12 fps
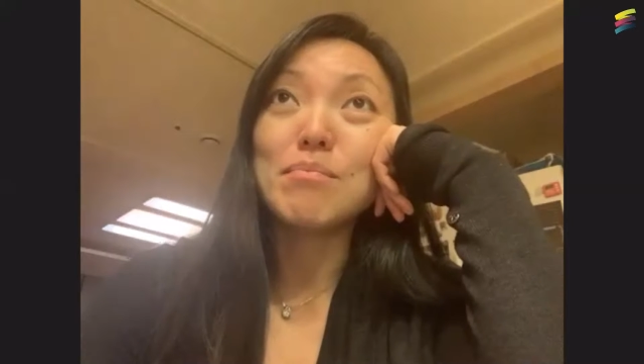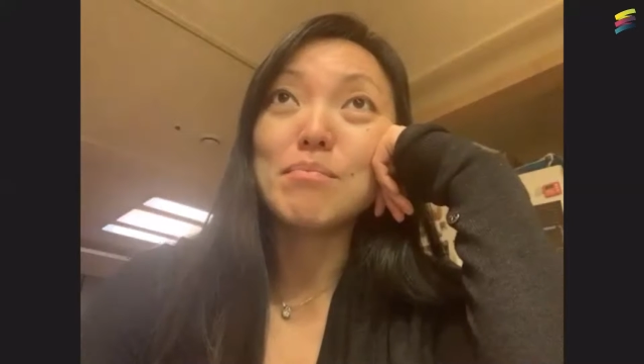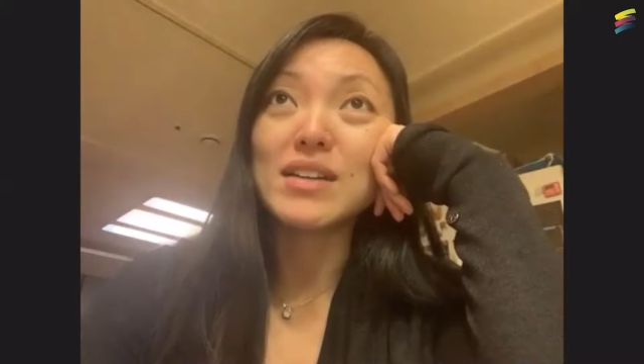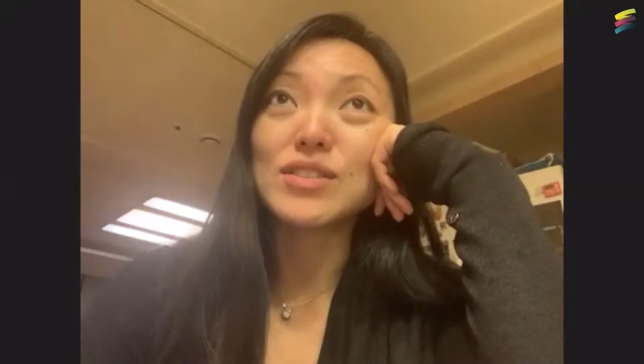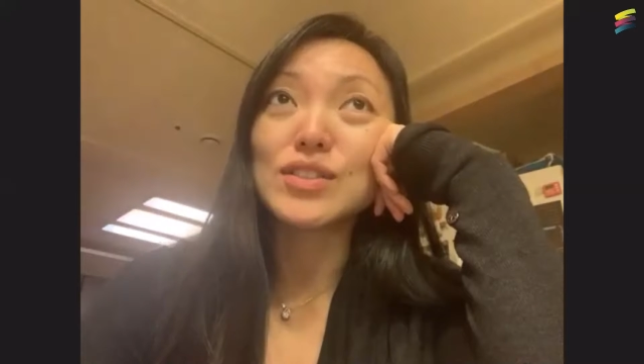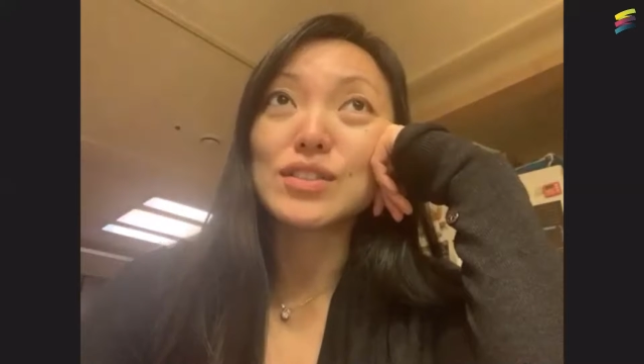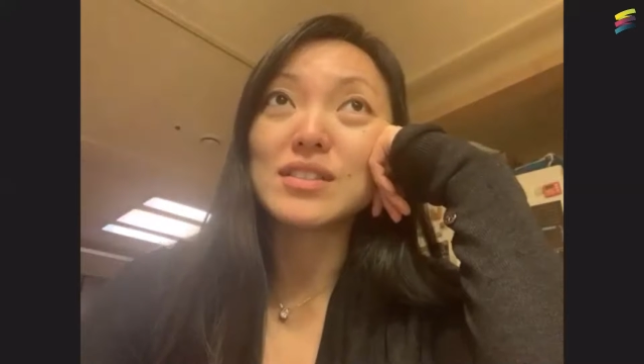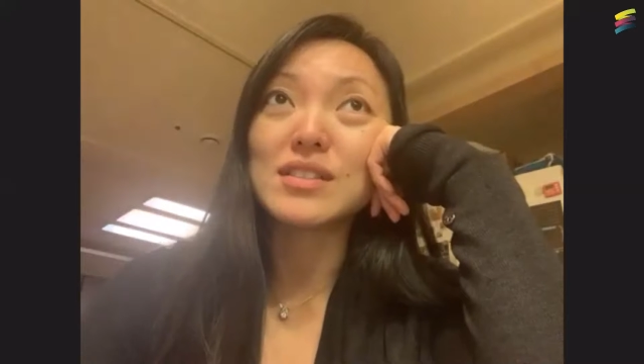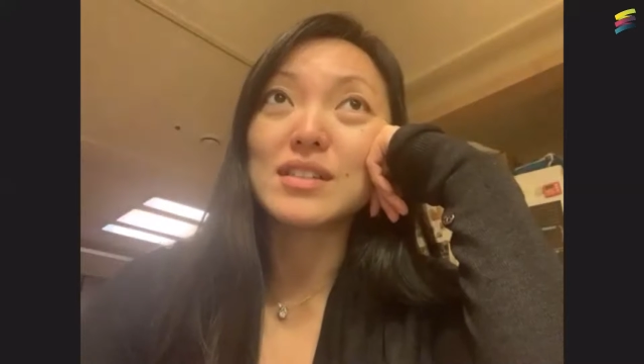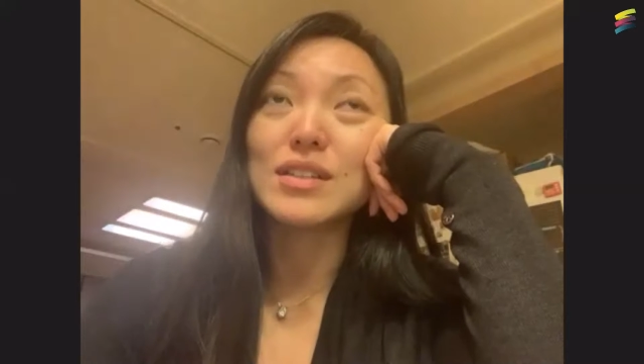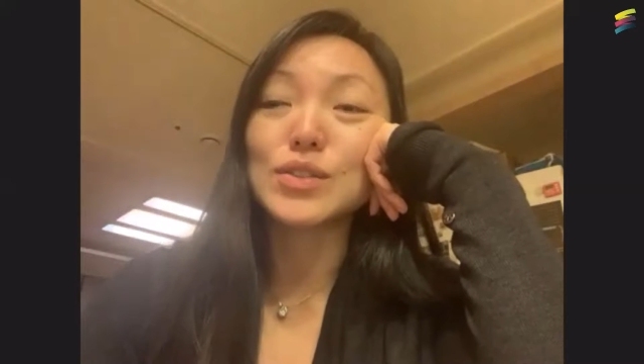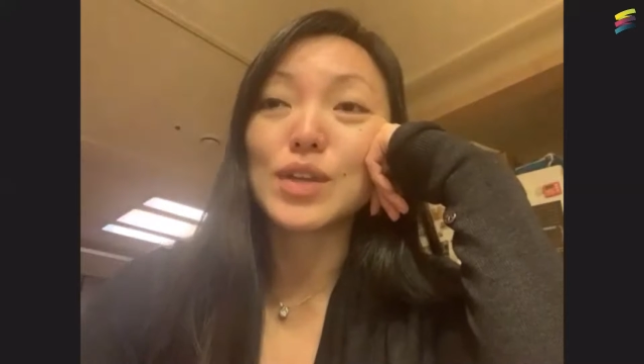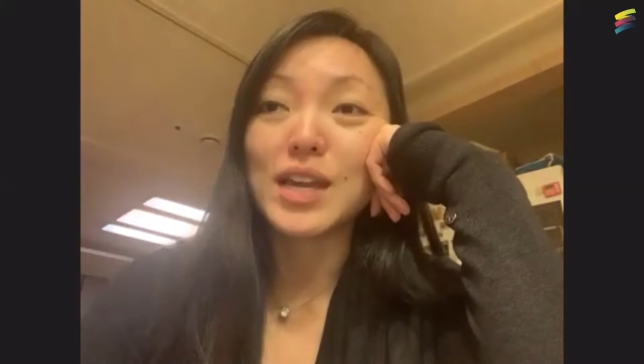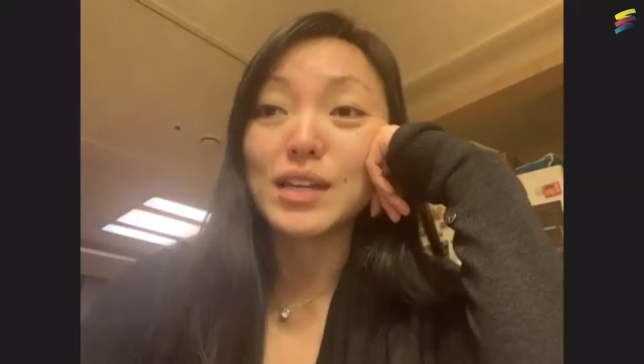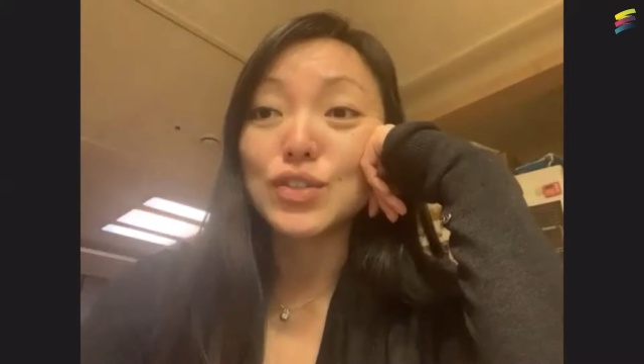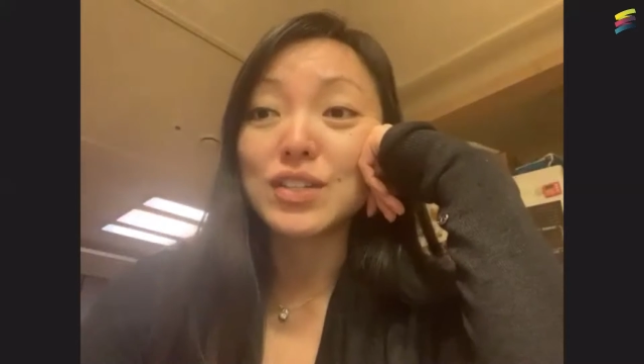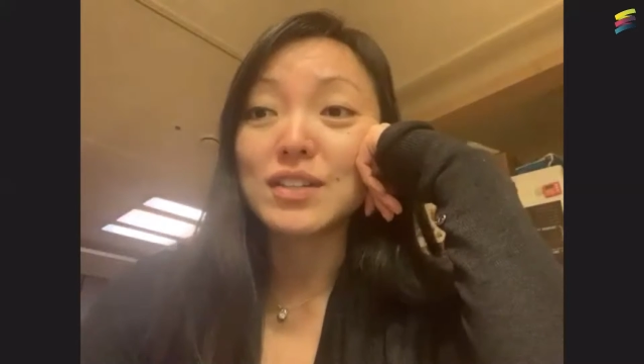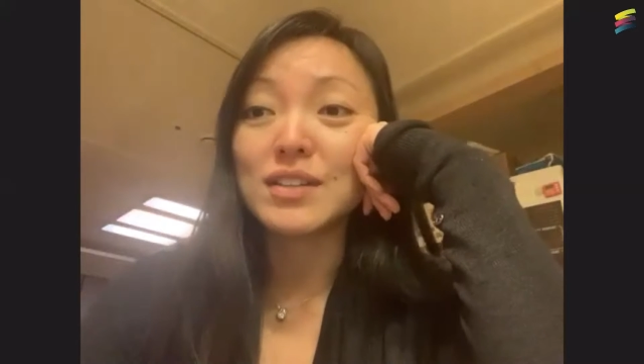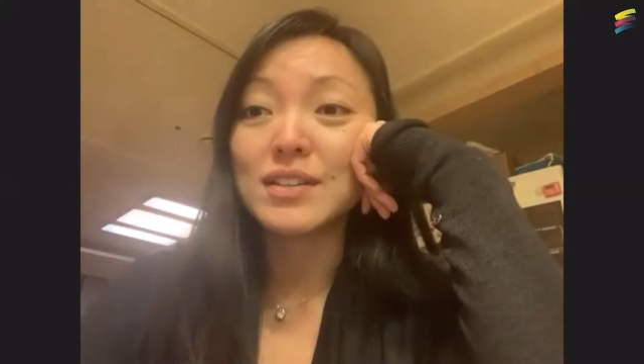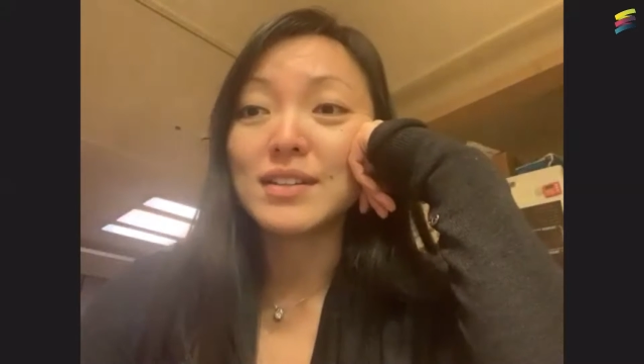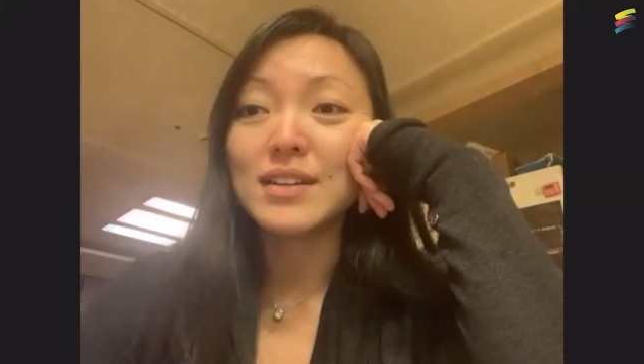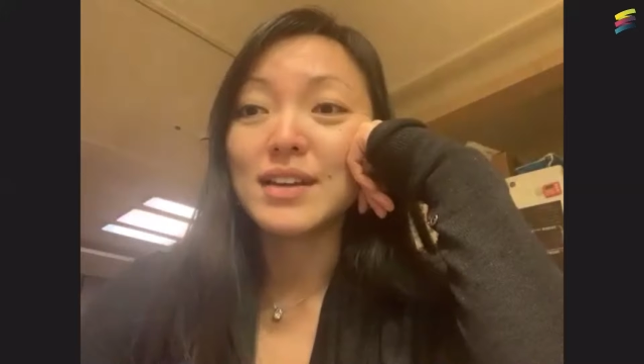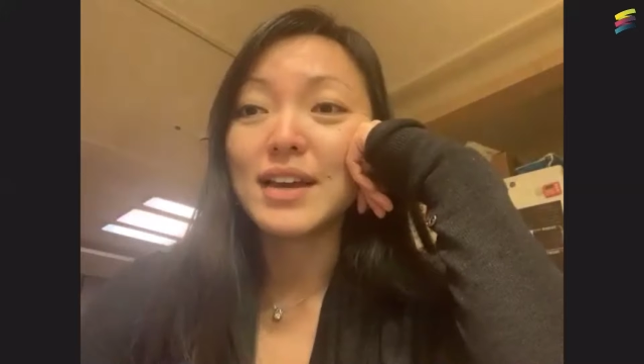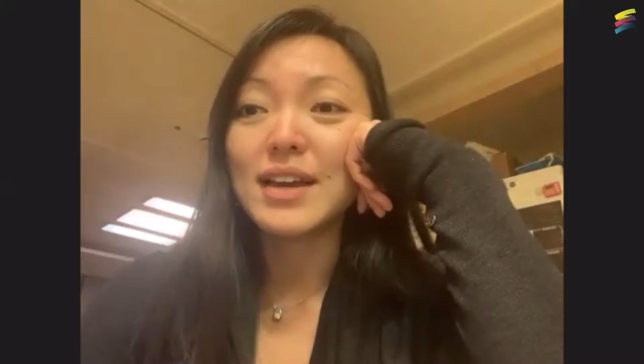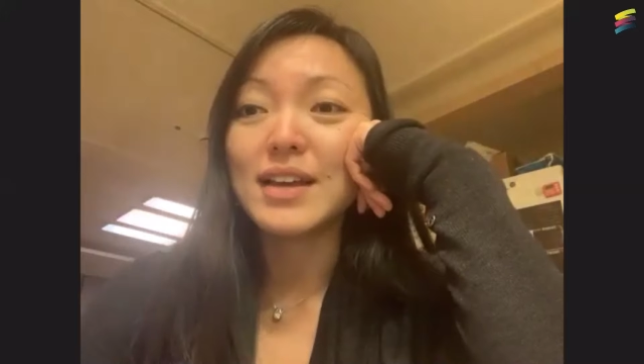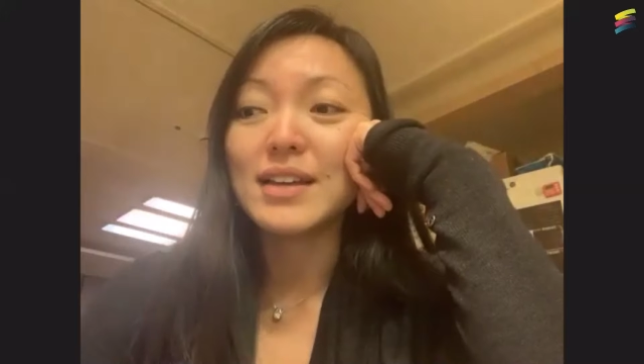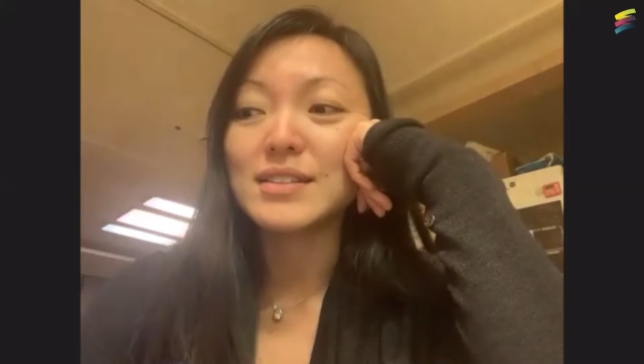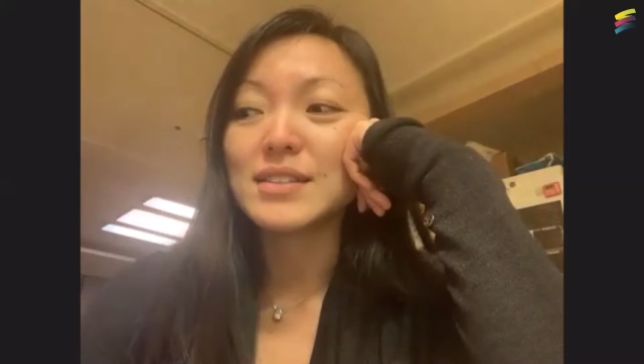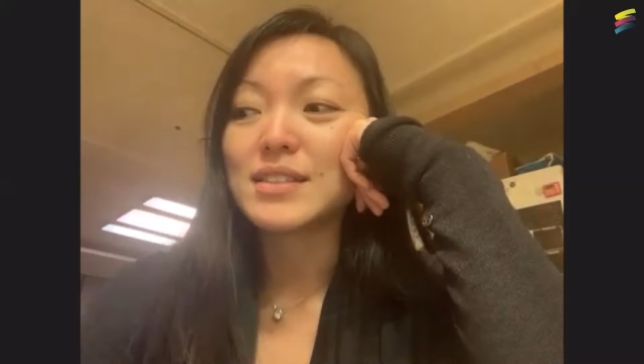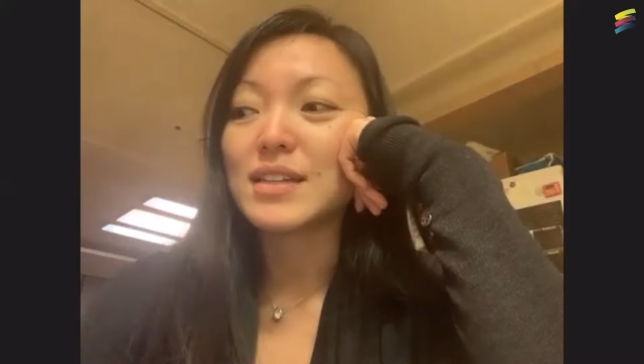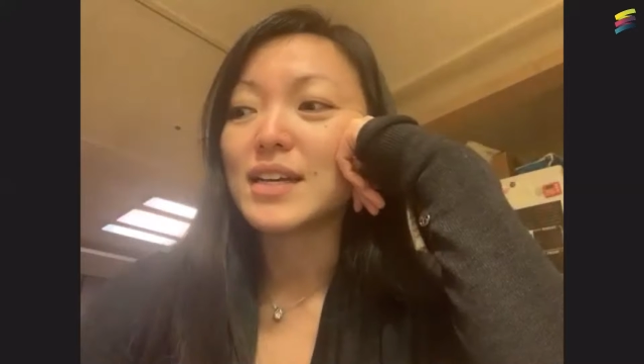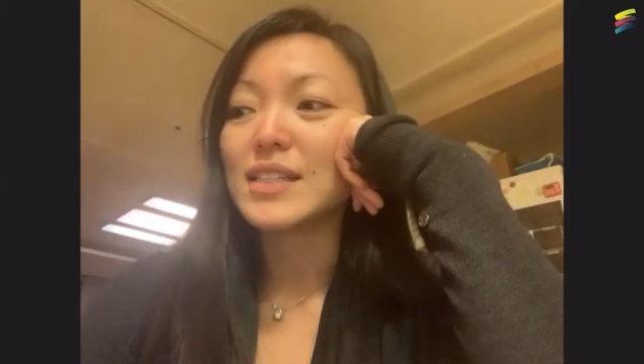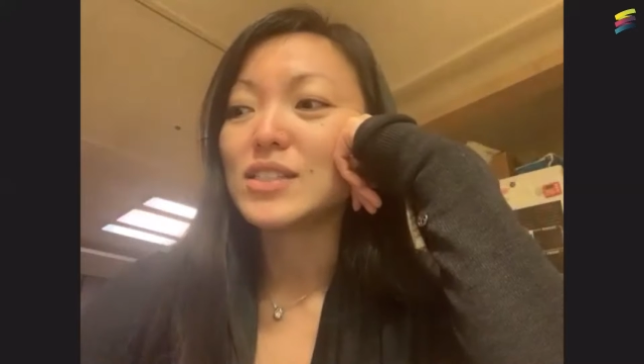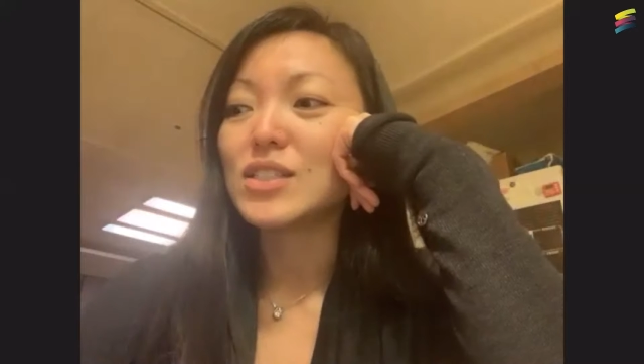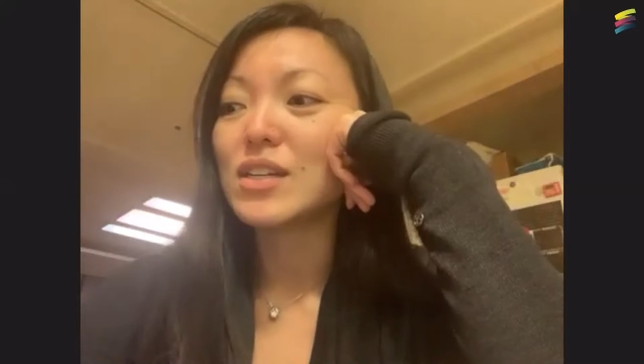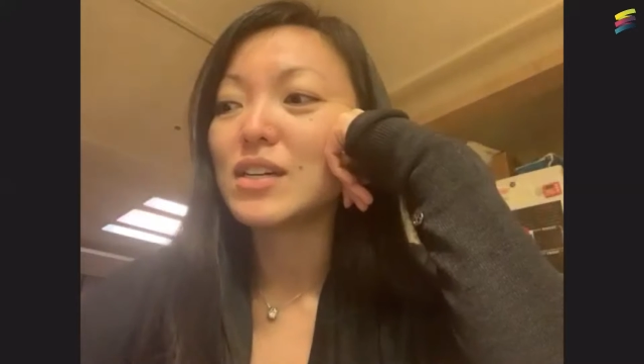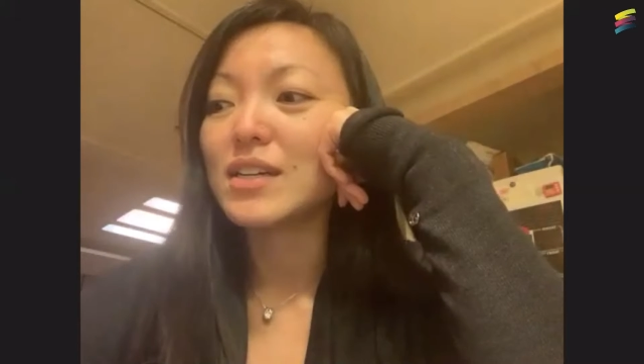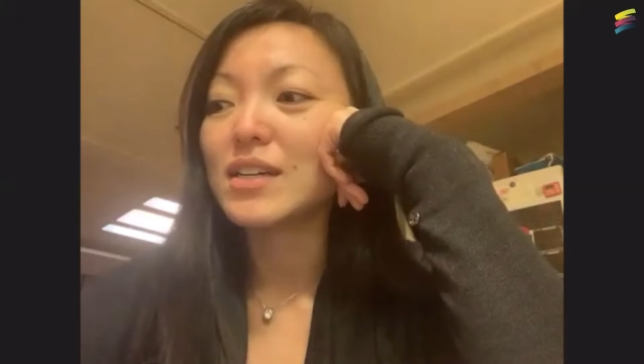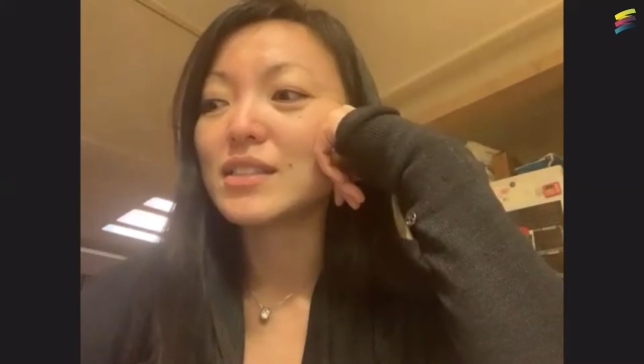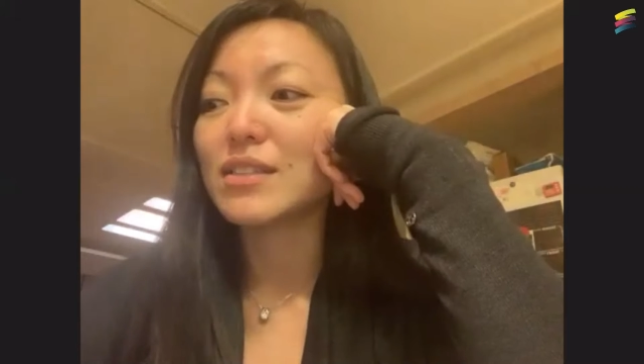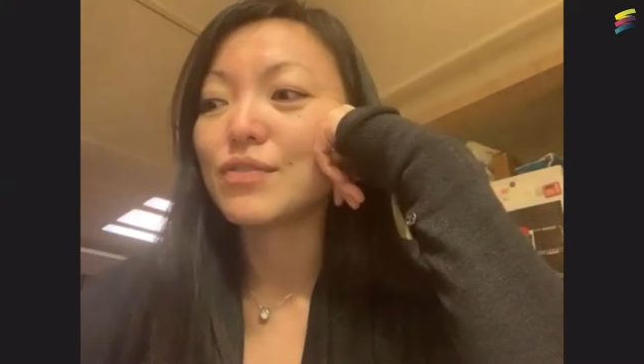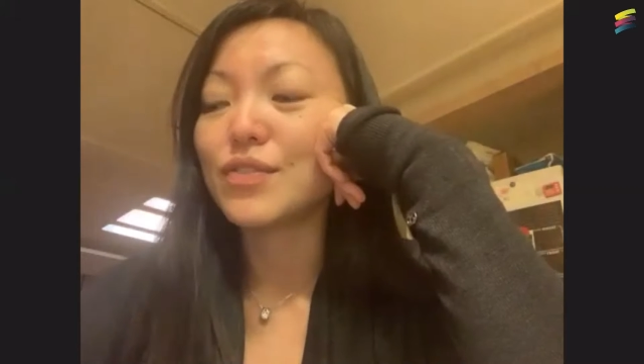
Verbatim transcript: master's in education and I taught